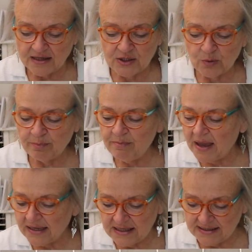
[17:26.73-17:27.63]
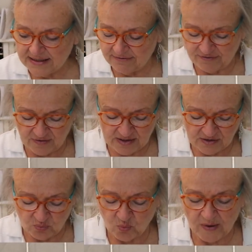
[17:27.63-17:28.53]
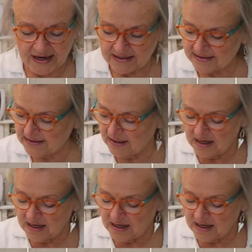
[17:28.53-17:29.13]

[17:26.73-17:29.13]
to many different ways.